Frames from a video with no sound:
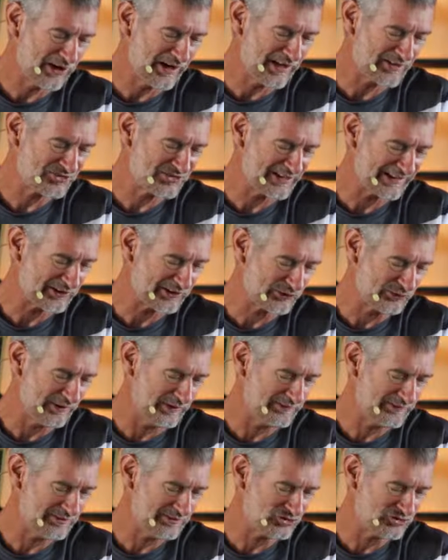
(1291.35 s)
on in 2
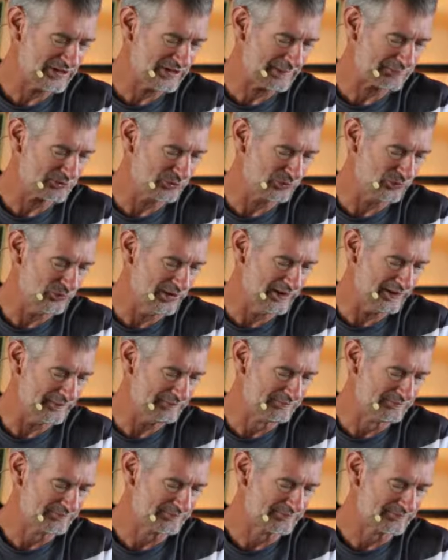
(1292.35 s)
Corinthians chapter
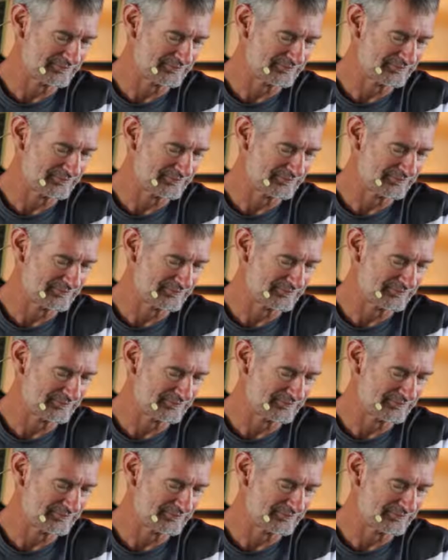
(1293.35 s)
1,